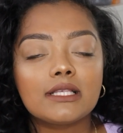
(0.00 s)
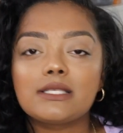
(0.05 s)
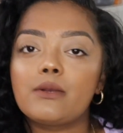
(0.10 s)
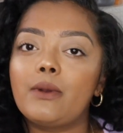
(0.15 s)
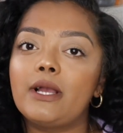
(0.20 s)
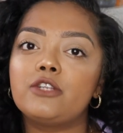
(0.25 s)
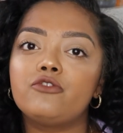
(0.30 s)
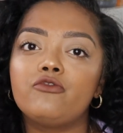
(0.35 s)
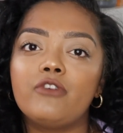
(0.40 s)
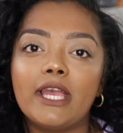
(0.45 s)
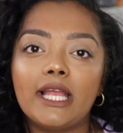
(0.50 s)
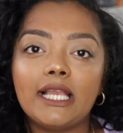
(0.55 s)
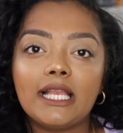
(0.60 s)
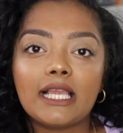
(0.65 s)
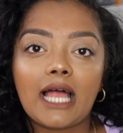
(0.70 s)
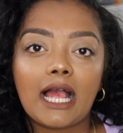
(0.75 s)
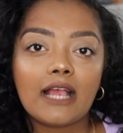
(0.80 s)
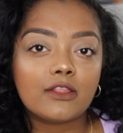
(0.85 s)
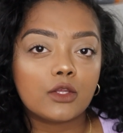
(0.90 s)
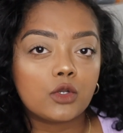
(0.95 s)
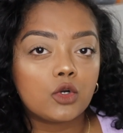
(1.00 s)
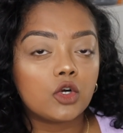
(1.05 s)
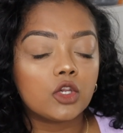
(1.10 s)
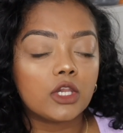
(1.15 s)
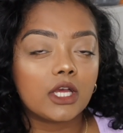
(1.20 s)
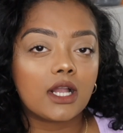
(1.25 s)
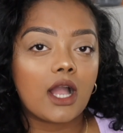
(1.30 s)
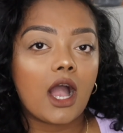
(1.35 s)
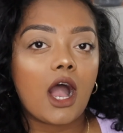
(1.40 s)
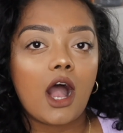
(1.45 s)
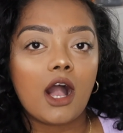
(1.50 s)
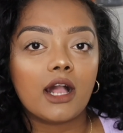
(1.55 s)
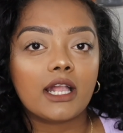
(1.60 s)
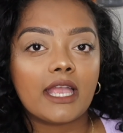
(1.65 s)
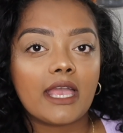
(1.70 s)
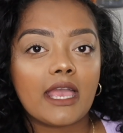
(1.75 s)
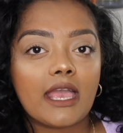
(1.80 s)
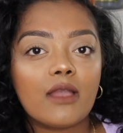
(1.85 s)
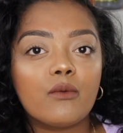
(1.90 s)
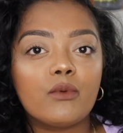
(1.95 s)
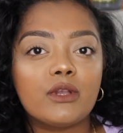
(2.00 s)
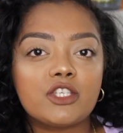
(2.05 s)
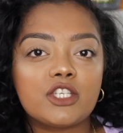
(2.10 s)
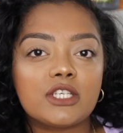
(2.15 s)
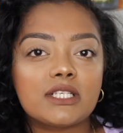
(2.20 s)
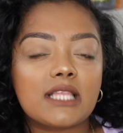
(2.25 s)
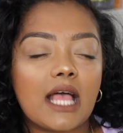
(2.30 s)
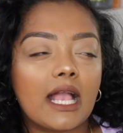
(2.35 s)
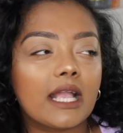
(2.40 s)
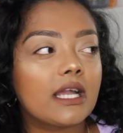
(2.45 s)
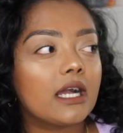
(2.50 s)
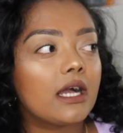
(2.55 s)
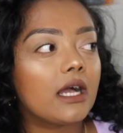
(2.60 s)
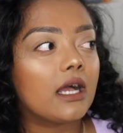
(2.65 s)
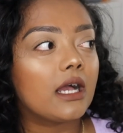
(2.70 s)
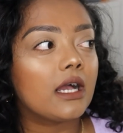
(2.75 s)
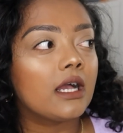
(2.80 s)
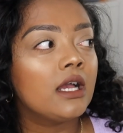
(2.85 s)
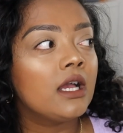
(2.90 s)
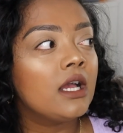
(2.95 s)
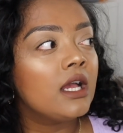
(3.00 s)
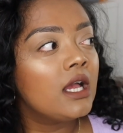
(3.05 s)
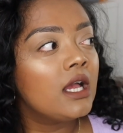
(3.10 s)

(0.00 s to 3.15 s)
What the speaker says: So I'd really like the color khaki, which is like a